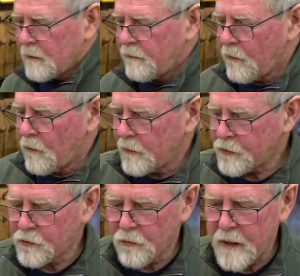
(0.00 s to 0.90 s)
for
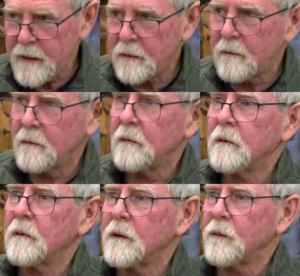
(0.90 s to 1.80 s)
straight
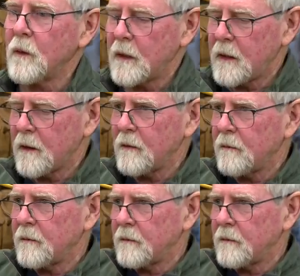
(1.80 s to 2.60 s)
this way here.